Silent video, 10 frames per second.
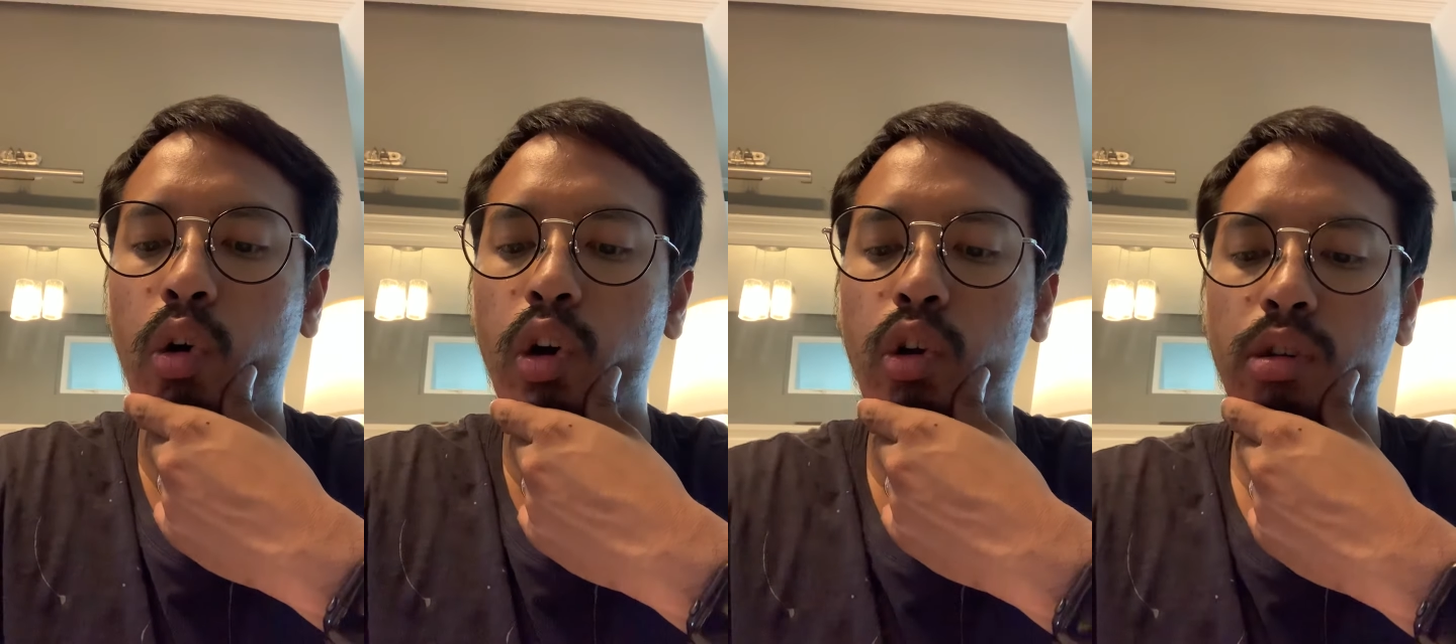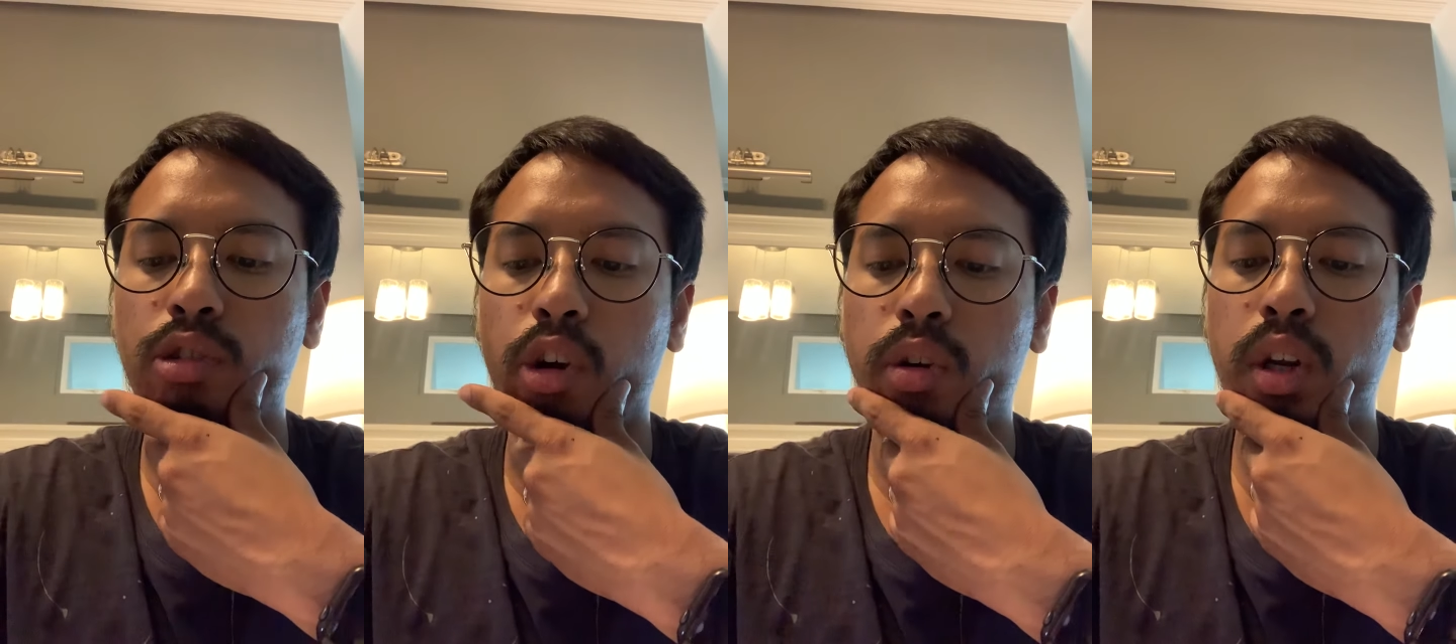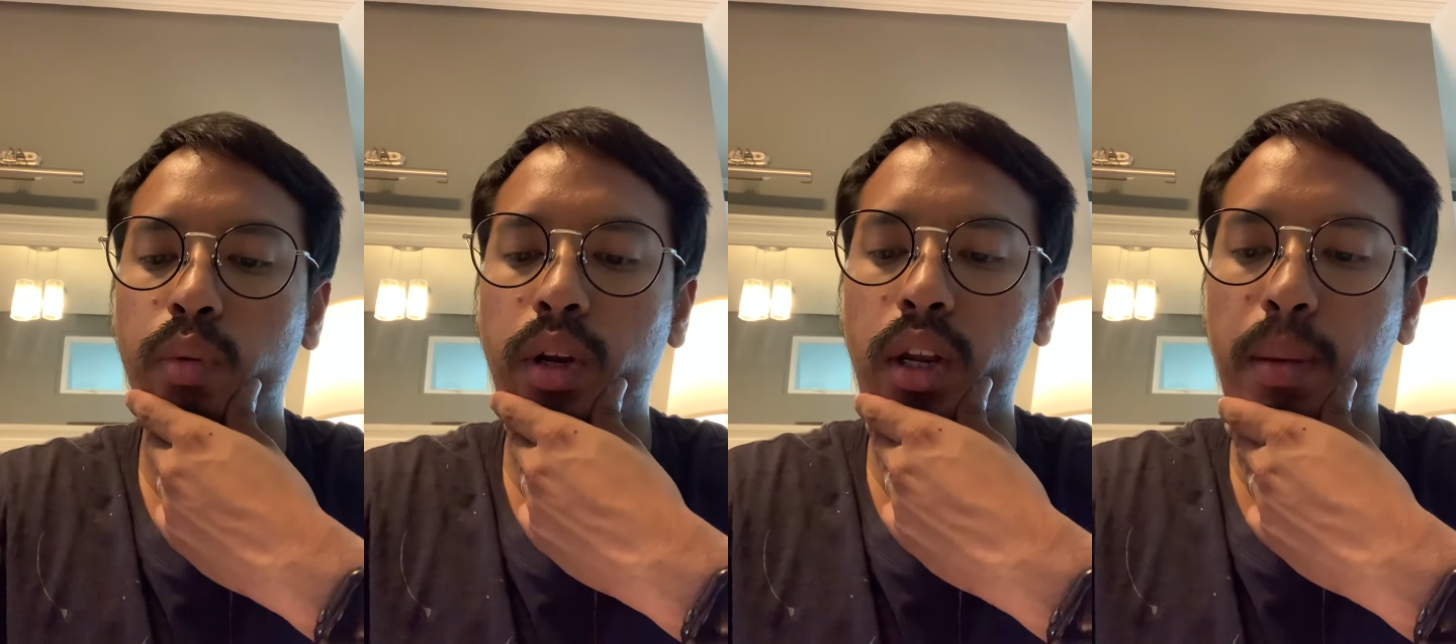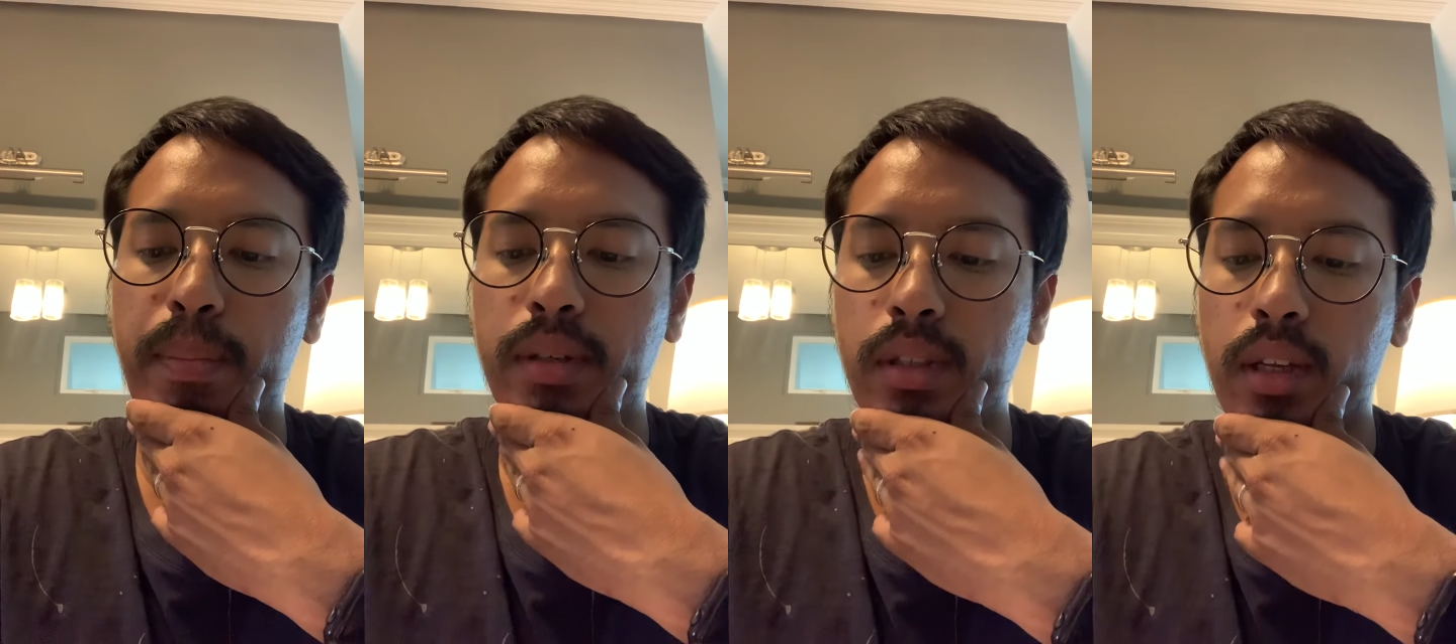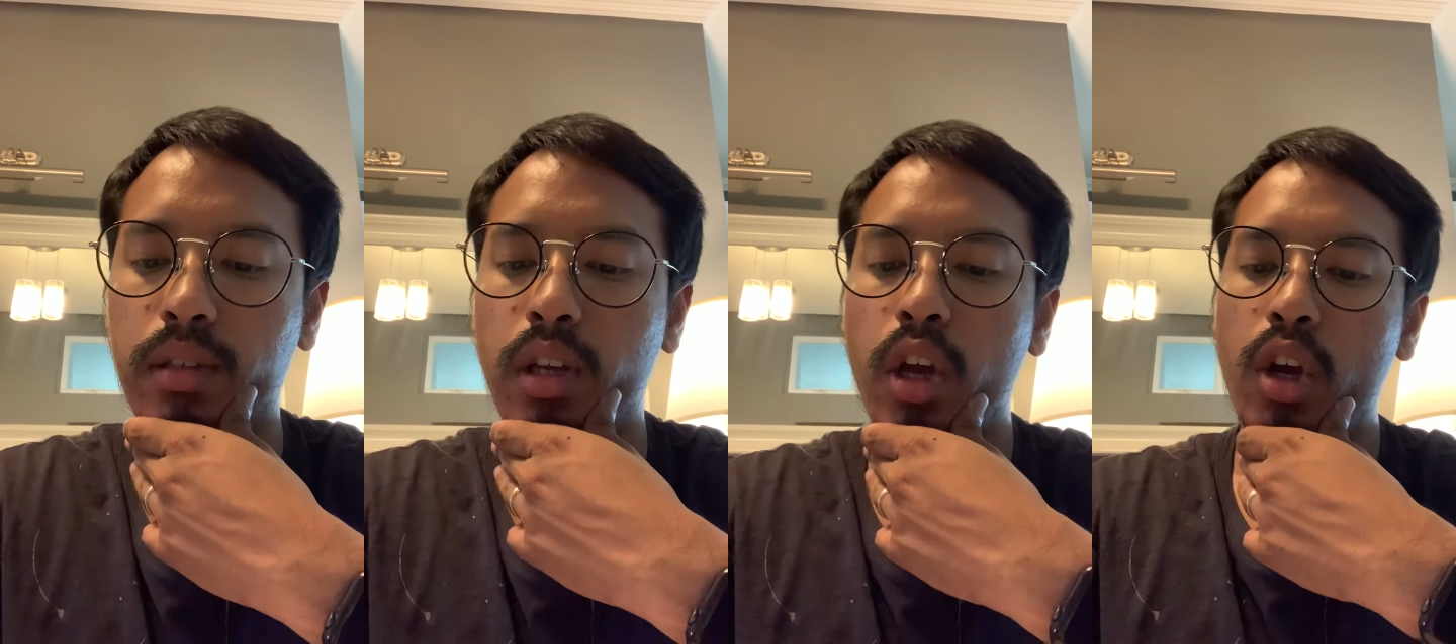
or the authority within a business,